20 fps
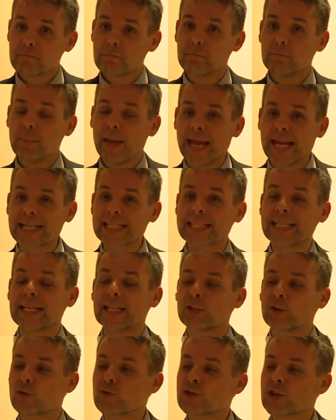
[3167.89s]
makes the
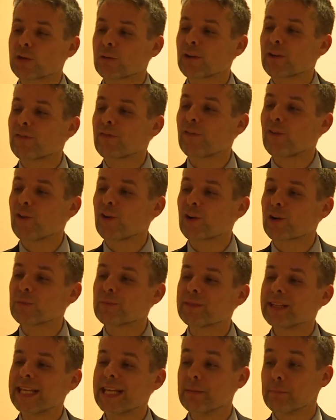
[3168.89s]
liturgical
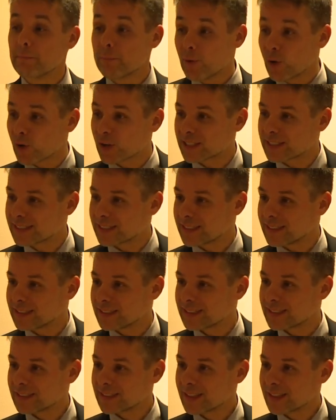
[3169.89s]
reform important.